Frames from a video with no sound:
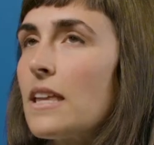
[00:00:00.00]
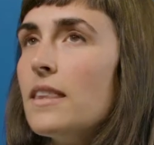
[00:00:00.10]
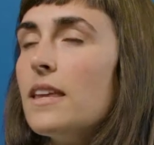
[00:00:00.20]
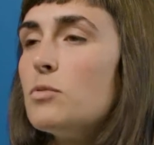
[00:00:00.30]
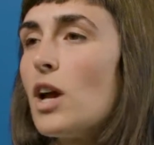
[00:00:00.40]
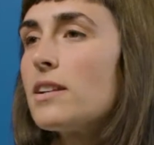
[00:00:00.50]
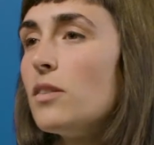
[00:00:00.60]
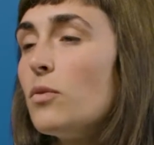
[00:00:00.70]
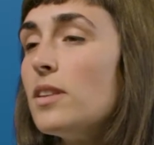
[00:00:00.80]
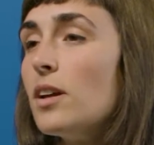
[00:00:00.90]
The
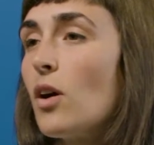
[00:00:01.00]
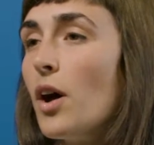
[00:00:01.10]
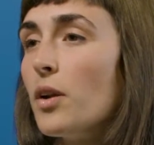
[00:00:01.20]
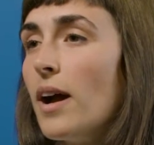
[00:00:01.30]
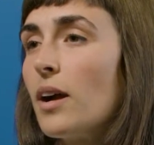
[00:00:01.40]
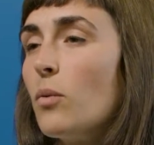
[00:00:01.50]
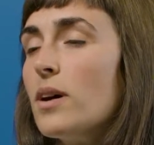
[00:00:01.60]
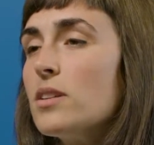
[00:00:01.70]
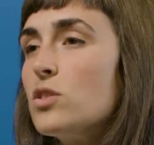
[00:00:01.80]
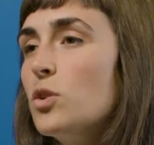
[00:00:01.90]
objective with the EkonoRack
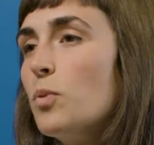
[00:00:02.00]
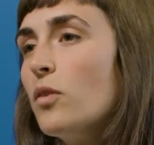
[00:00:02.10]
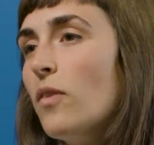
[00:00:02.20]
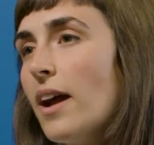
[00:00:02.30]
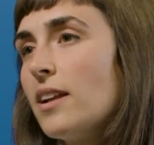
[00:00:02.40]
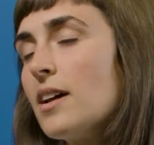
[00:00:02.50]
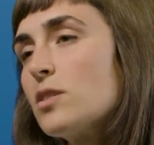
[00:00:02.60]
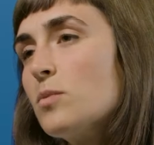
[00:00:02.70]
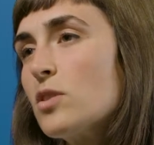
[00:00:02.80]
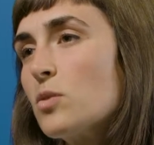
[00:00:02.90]
was to provide
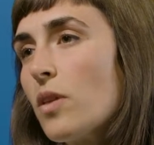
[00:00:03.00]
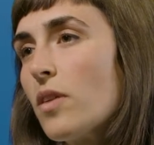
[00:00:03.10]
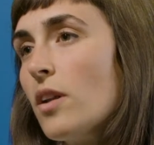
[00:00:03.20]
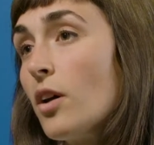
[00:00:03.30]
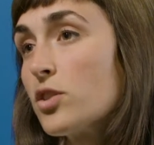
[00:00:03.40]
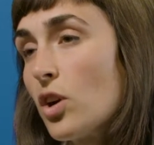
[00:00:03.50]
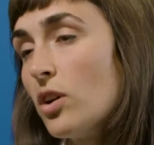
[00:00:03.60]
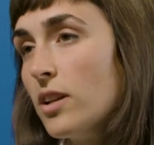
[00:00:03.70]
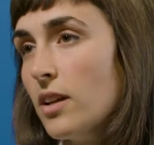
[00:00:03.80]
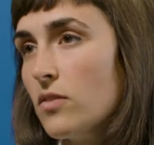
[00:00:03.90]
customers with an
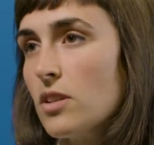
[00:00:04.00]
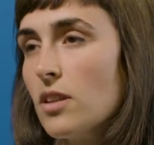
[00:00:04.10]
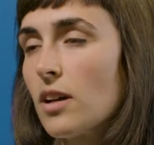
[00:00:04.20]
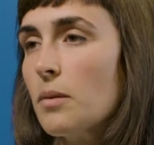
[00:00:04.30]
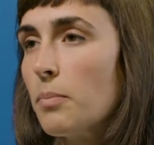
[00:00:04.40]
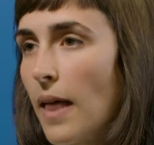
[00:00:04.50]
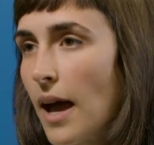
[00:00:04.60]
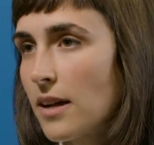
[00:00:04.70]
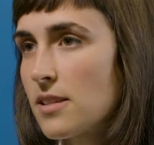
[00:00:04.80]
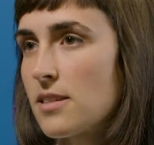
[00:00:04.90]
alternative to the
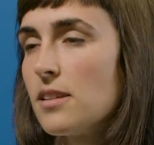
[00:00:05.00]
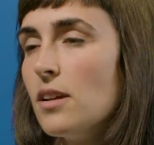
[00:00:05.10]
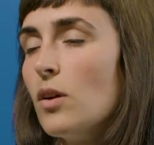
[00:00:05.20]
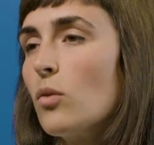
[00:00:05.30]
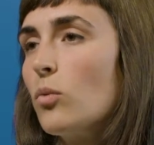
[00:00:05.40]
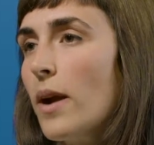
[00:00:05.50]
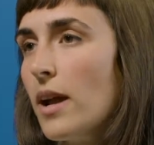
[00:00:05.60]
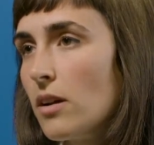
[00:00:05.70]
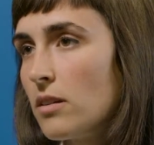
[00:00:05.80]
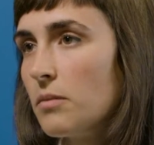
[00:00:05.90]
complex,
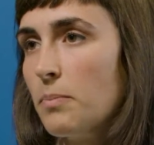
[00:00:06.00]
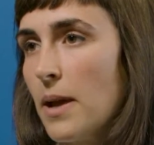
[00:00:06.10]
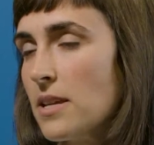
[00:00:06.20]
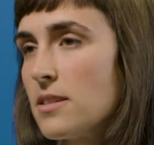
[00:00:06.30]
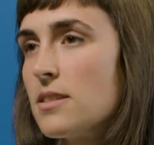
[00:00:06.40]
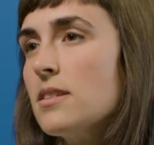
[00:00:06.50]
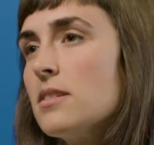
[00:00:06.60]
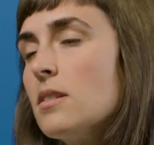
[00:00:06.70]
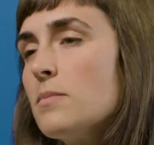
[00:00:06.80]
rail-based systems